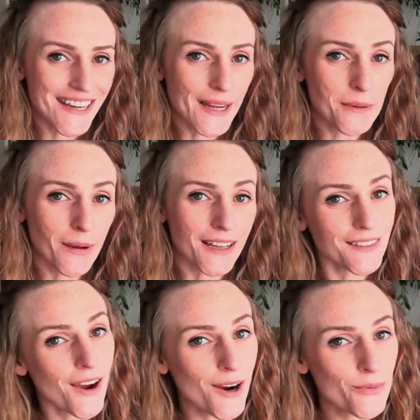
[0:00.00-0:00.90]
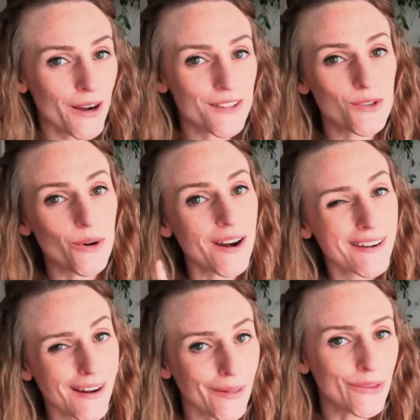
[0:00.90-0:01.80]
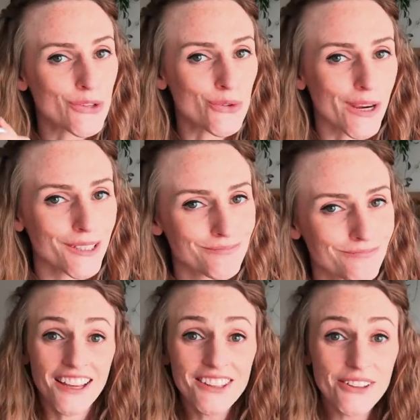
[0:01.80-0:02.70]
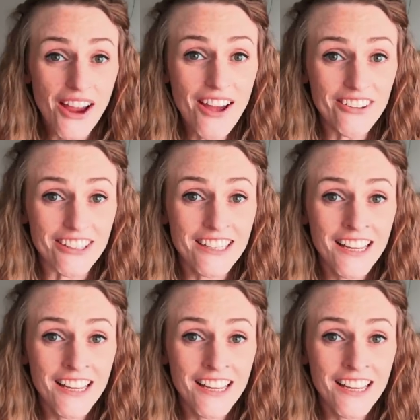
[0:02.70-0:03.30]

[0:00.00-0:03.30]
that I can buy at the hardware store down the street. And there you have it.